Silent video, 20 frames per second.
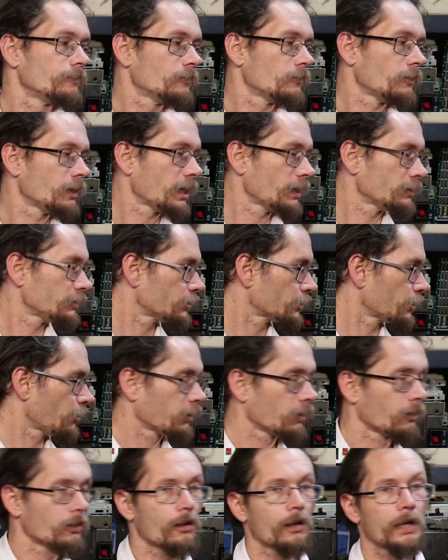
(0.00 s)
What else is
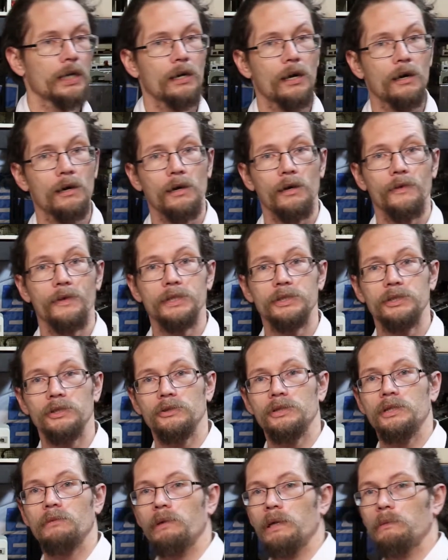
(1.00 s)
going on? This
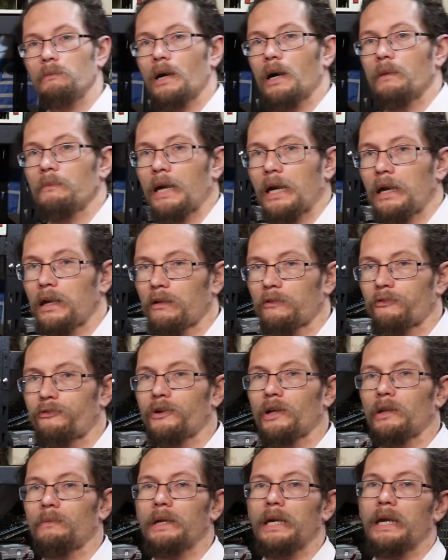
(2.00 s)
used to be my main
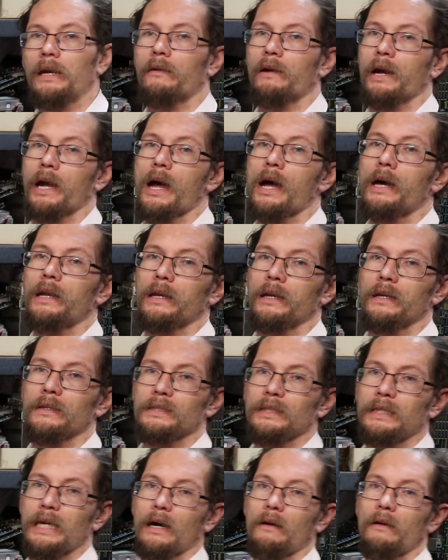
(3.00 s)
filming area, and it
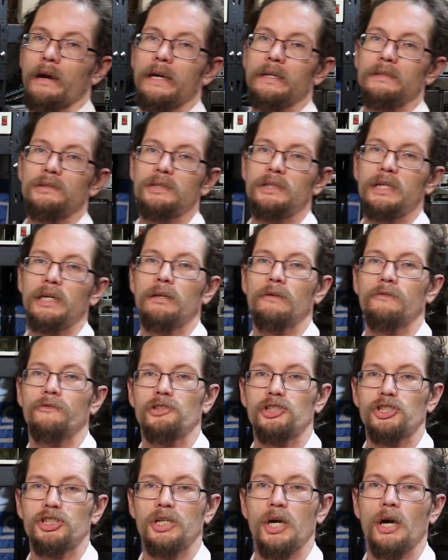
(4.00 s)
is now a set of
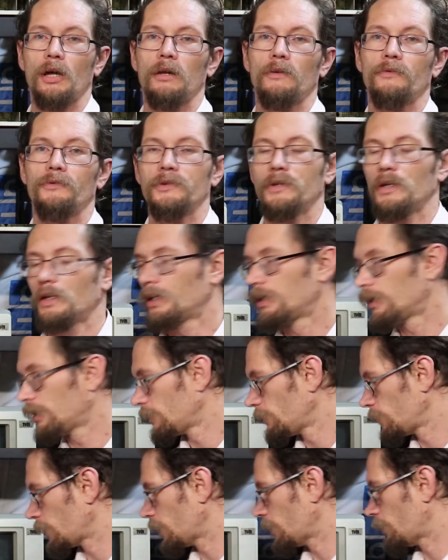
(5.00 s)
shelves.
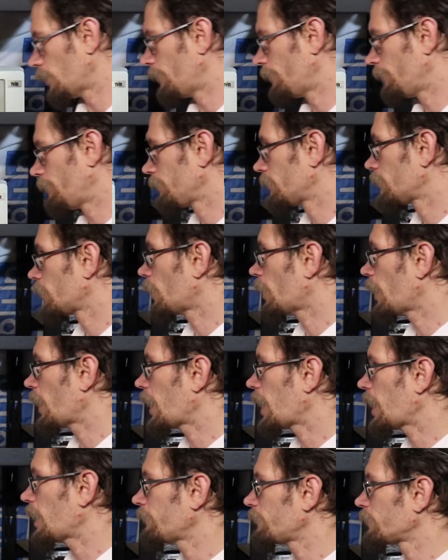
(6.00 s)
Now, I
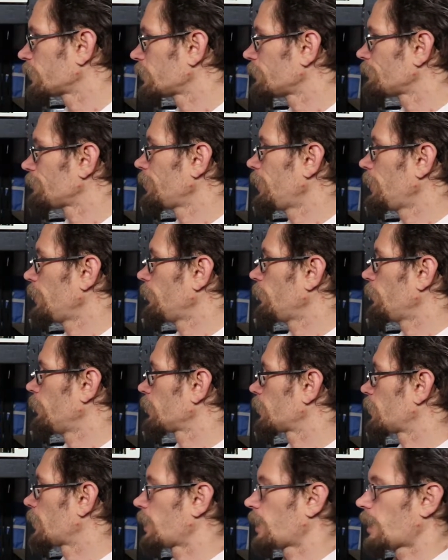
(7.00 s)
haven't completely
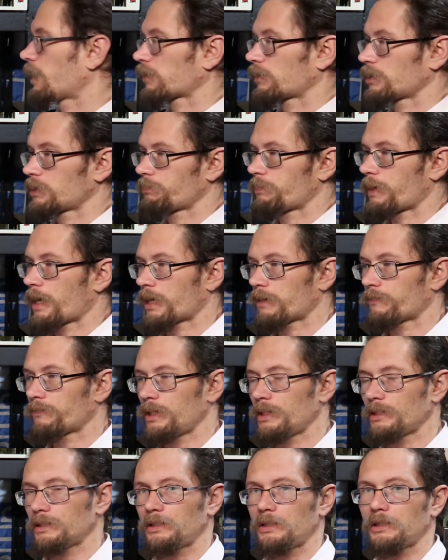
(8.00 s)
worked that out, because part of
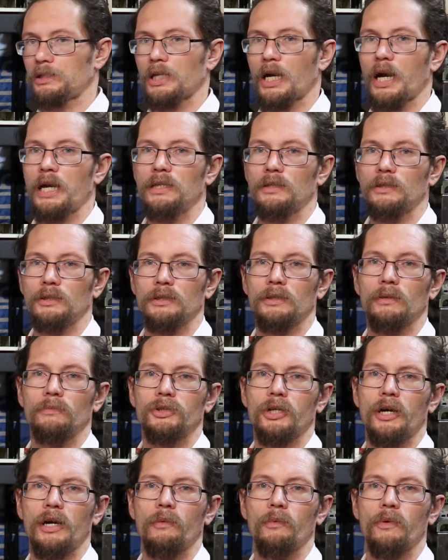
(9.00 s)
these changes is I'm
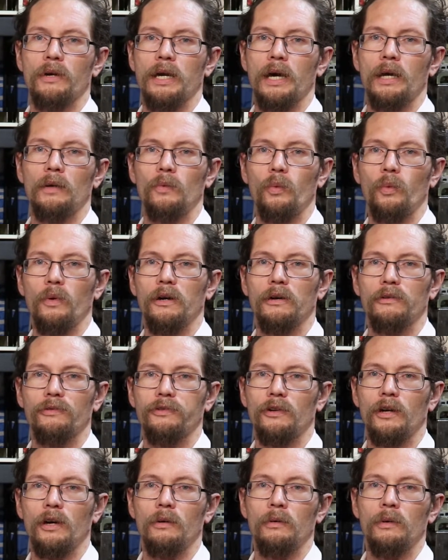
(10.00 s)
trying to work out a
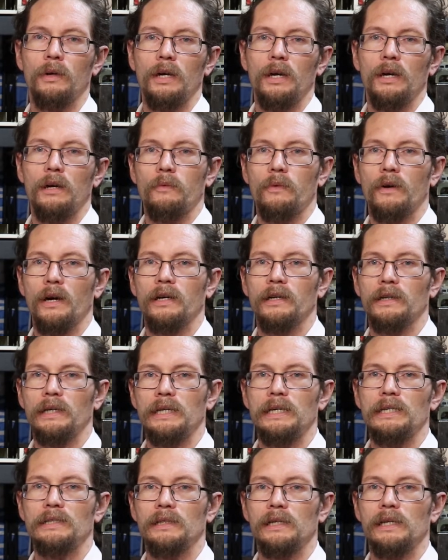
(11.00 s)
workflow where I can
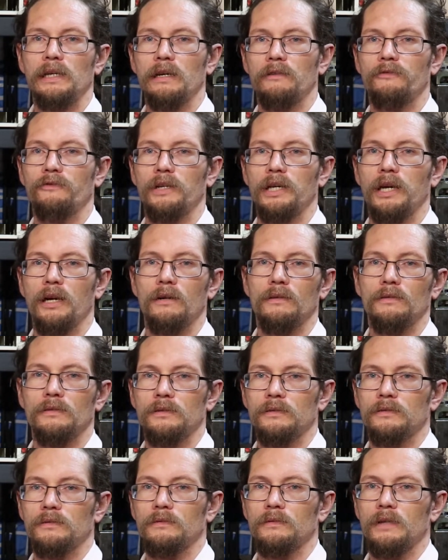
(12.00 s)
easily get
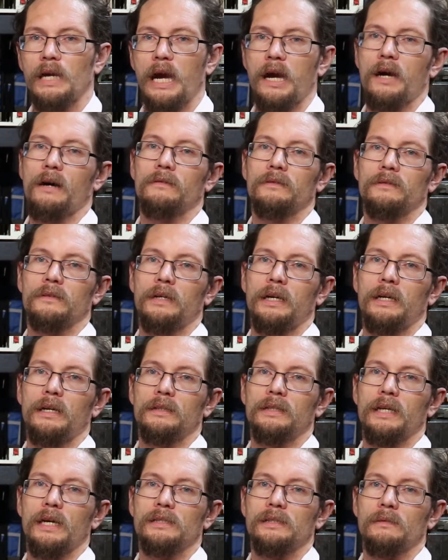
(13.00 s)
videos out and
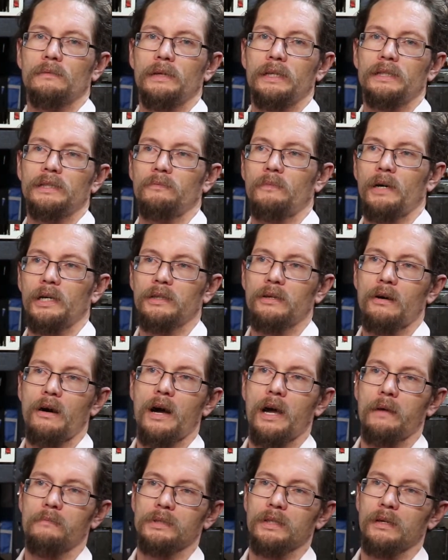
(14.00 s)
it takes up less of my
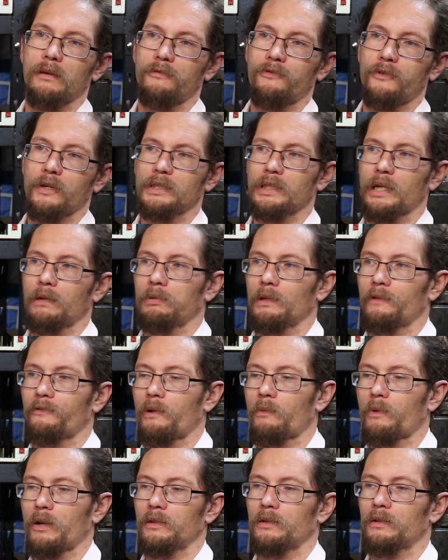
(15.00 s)
time. So for example, if
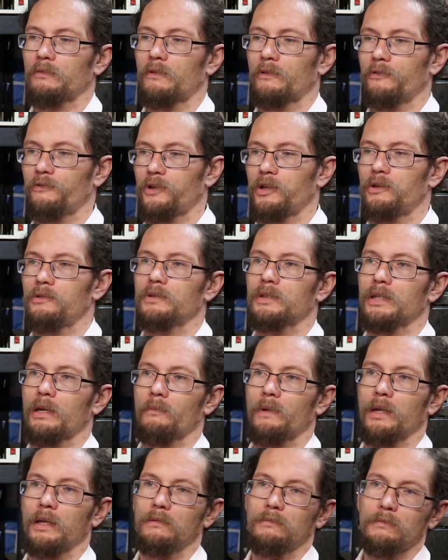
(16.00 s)
I wanted to review
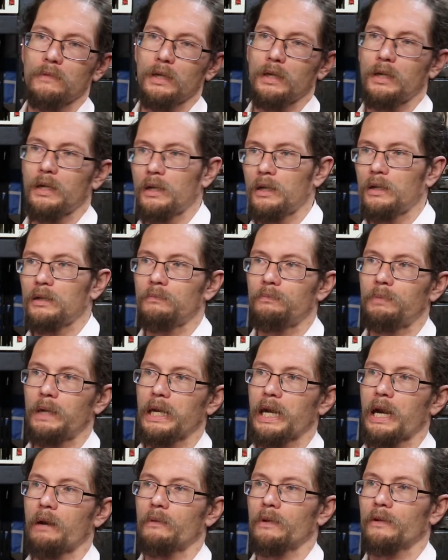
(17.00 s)
something,
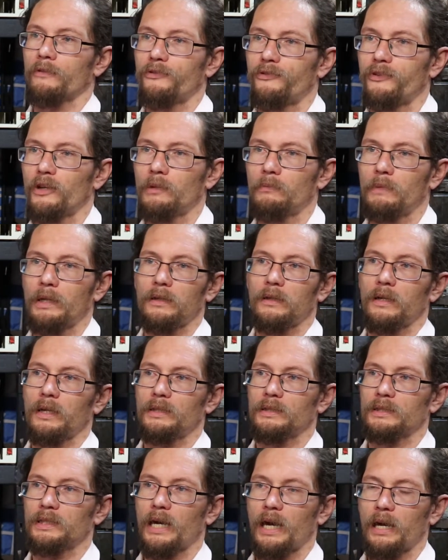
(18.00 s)
being able to film it
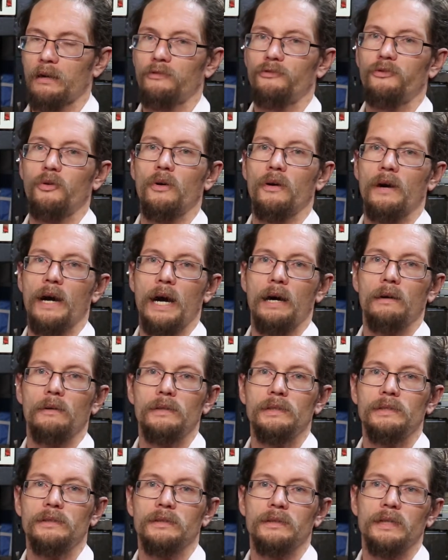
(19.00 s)
in say 4
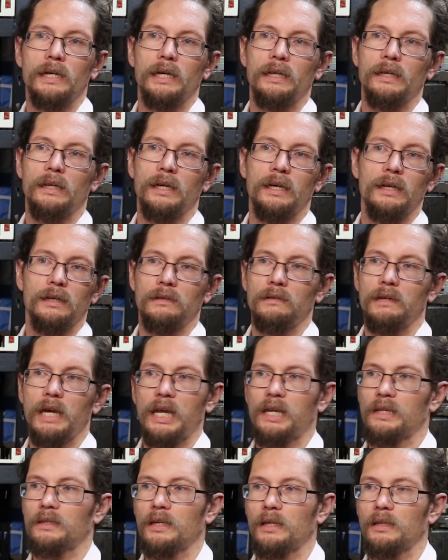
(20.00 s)
hours and then
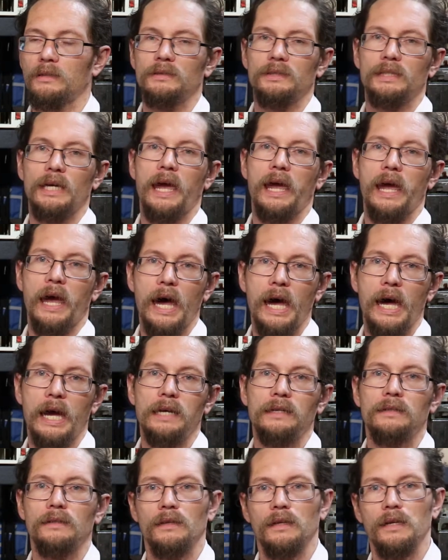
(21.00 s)
edit it in say
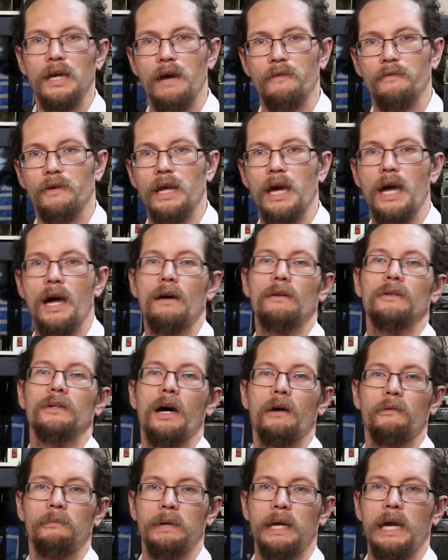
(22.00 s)
8 and then have it out,
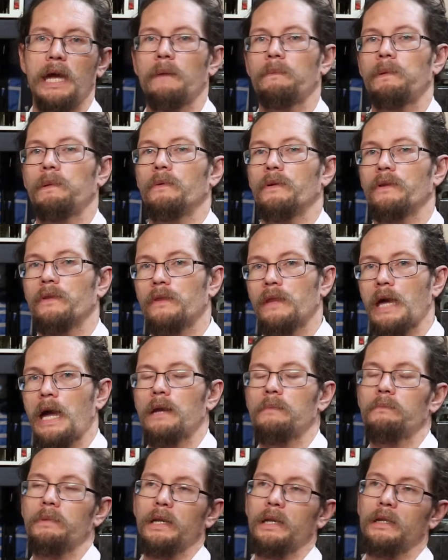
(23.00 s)
I would be happy with
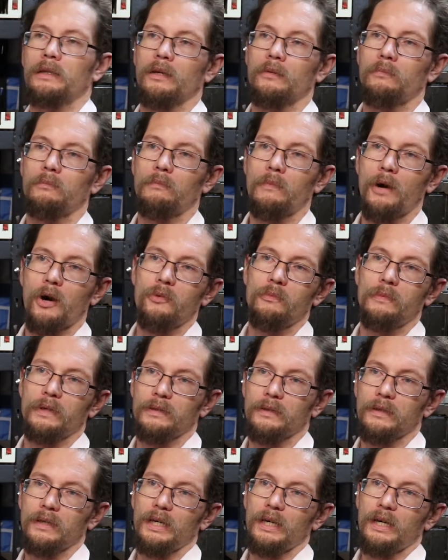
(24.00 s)
that. But at the
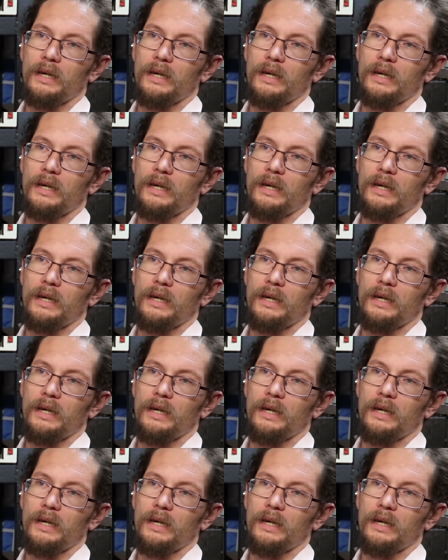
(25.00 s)
moment,